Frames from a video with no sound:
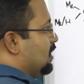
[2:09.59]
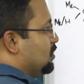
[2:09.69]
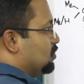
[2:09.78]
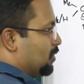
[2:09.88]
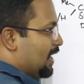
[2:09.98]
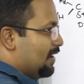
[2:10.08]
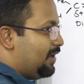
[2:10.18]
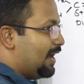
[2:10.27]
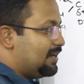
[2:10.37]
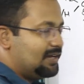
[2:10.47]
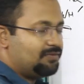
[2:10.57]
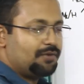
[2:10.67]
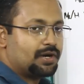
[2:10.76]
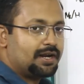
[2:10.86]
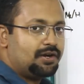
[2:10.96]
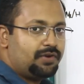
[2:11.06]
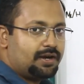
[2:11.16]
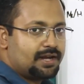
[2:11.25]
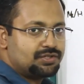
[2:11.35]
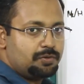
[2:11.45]
So can we identify what kind of
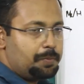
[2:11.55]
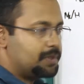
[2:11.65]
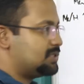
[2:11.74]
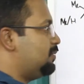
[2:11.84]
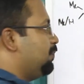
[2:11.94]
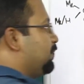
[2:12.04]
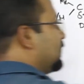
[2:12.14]
interaction will be present?